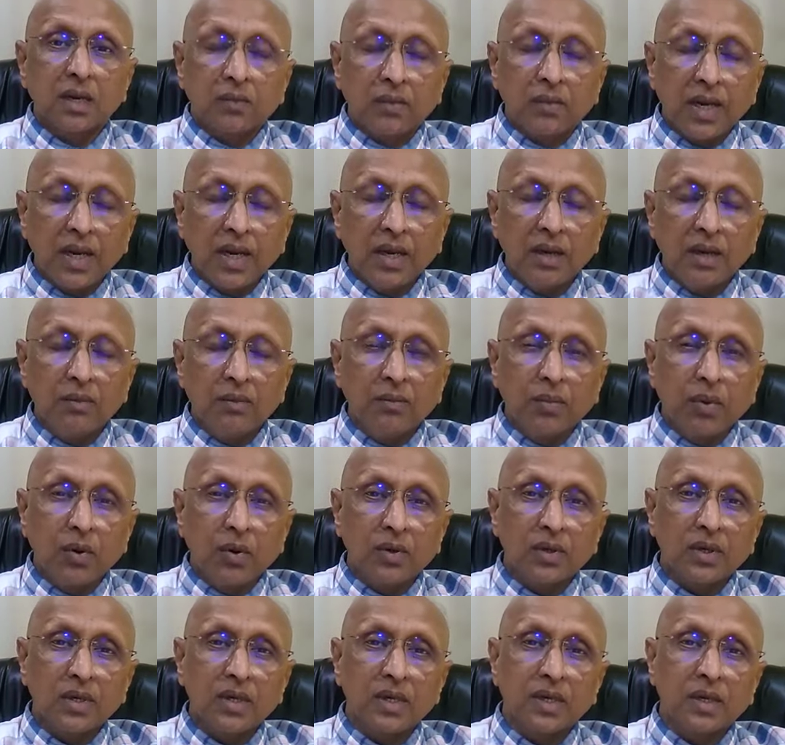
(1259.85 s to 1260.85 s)
Very
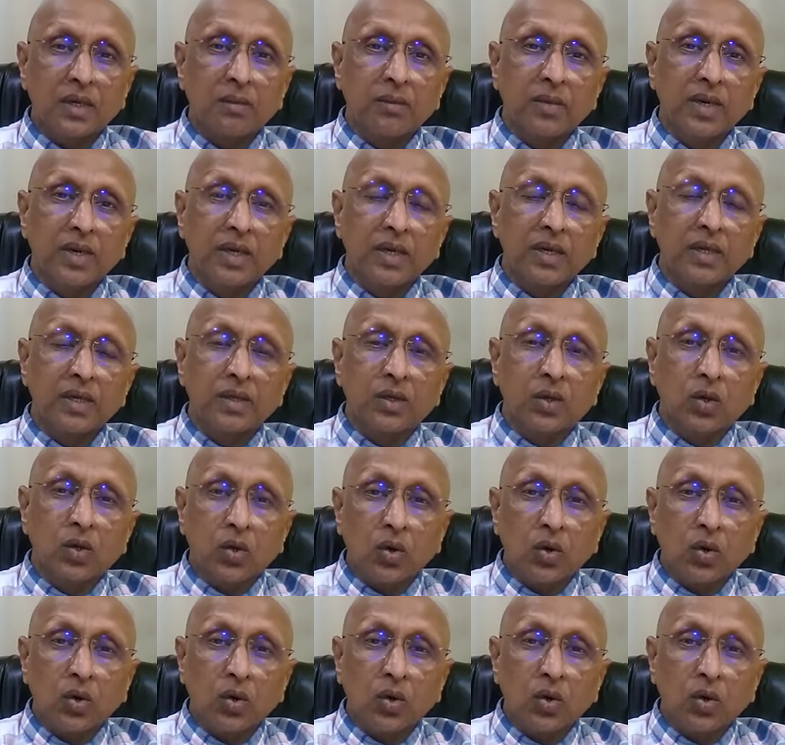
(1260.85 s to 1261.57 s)
important remedy in